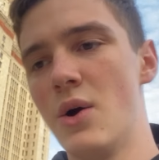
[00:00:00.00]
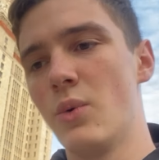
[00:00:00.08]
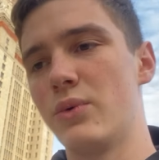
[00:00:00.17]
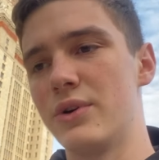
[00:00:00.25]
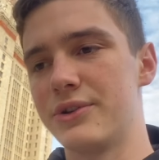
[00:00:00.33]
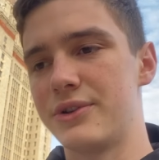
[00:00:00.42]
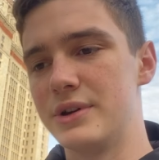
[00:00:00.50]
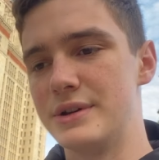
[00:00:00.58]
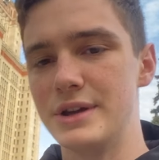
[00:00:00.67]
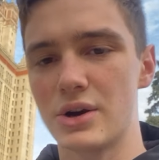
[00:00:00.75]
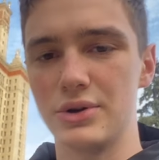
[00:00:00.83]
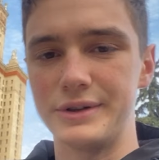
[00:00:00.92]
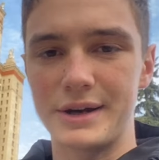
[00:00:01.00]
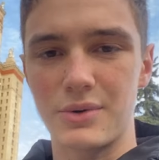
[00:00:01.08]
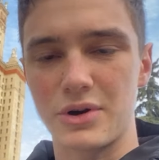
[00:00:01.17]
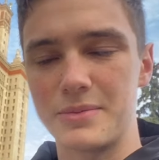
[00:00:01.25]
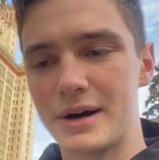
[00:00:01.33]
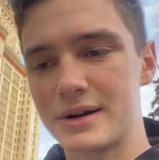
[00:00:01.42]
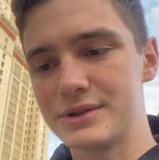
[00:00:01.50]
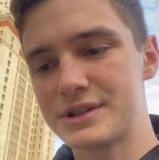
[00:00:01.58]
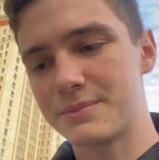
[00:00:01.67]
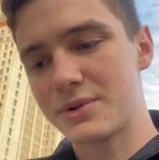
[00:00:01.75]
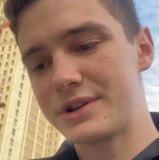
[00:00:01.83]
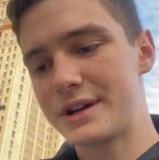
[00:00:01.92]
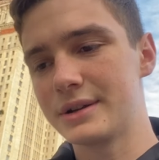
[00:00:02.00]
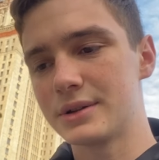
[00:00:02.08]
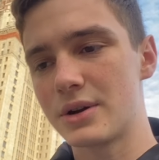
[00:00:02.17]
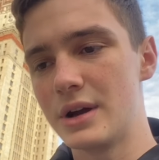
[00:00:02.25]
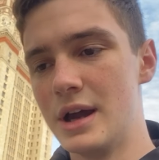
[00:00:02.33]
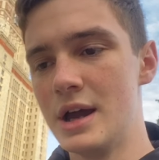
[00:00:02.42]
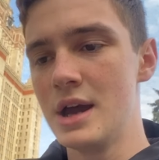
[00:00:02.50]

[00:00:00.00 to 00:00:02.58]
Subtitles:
with the neural network models in particular,